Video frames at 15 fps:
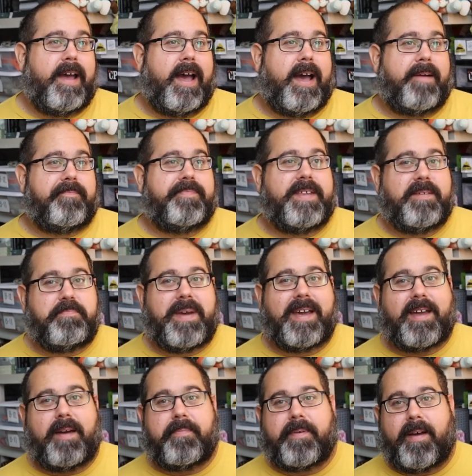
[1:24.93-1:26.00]
Um, did
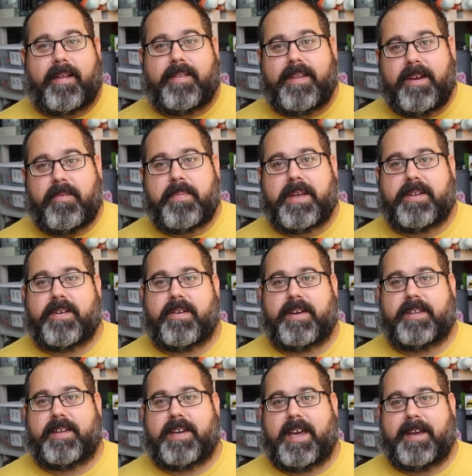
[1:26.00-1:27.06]
pick up a little bit
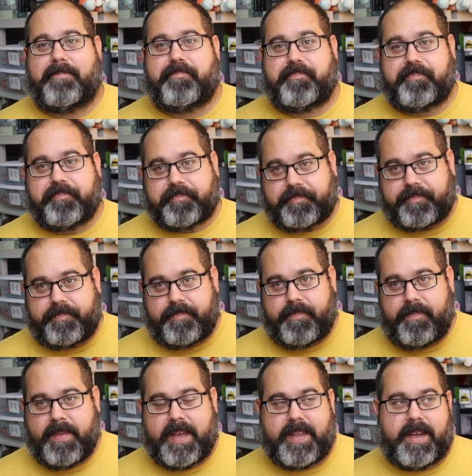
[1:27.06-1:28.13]
during the day,
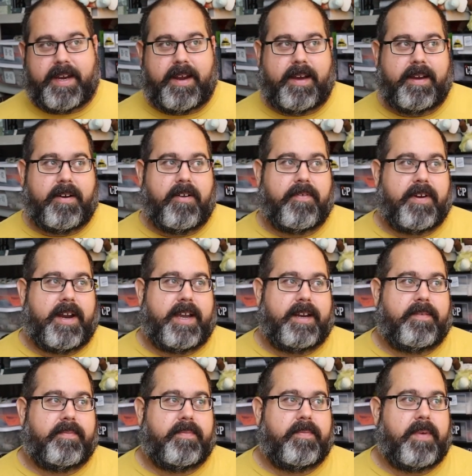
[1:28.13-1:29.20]
and then uh, overnight
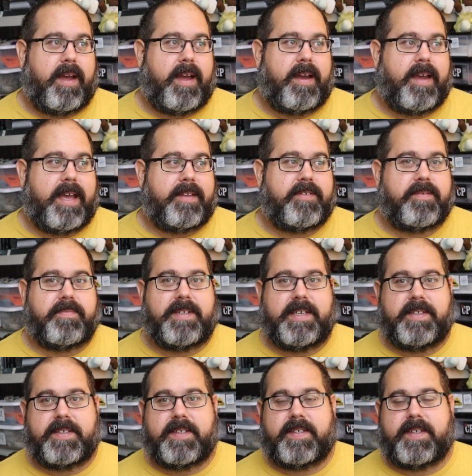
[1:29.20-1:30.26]
uh, had some
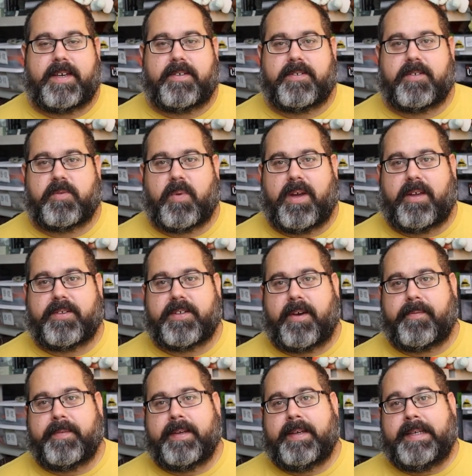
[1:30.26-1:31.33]
decent sales as well.
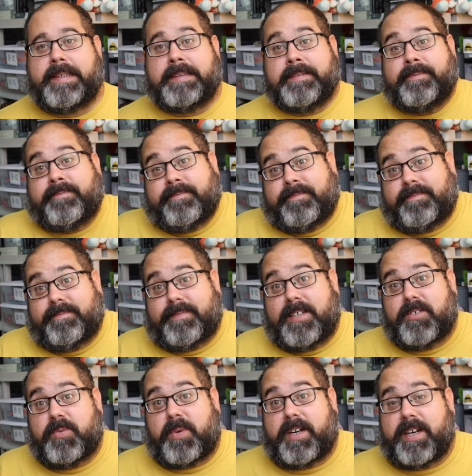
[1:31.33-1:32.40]
So
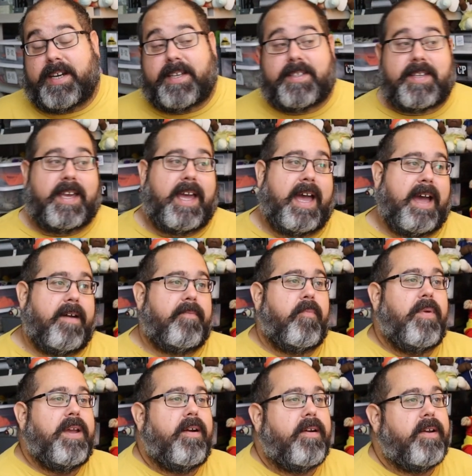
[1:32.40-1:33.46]
is what it is. Um,
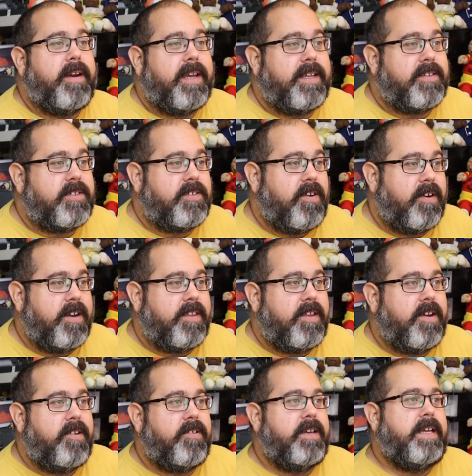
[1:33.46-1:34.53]
we are going to get started
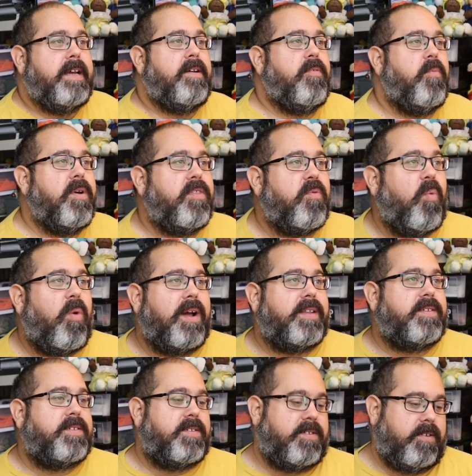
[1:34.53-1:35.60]
though with
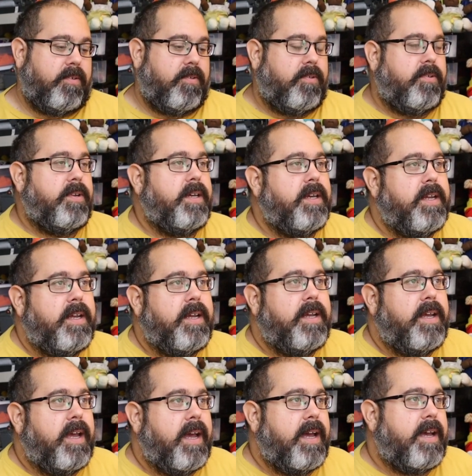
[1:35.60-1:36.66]
what sold.
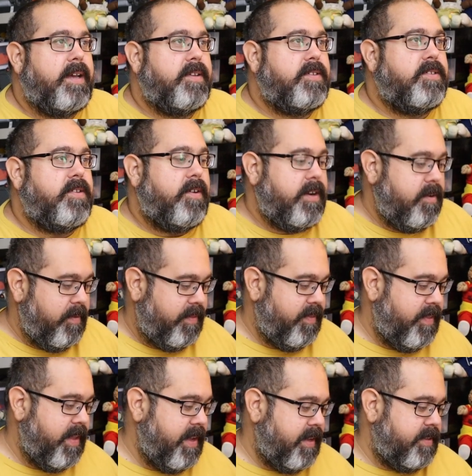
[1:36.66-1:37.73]
Uh, starting
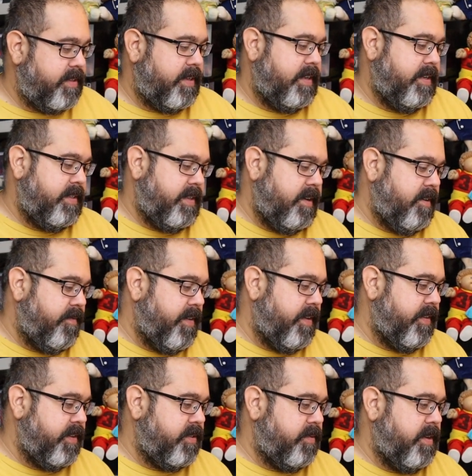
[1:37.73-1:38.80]
with this, Sarah
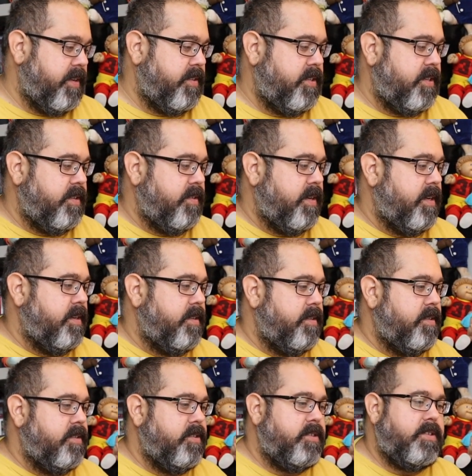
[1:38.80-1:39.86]
found this while she uh,
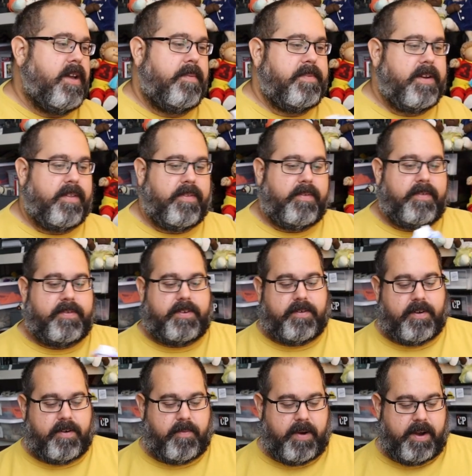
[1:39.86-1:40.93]
just stopped at a thrift
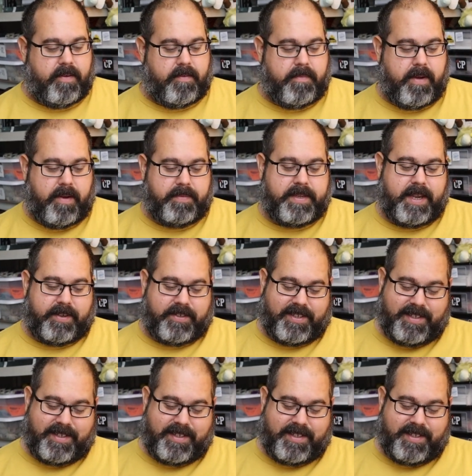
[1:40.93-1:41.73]
store on our way to our mom's house.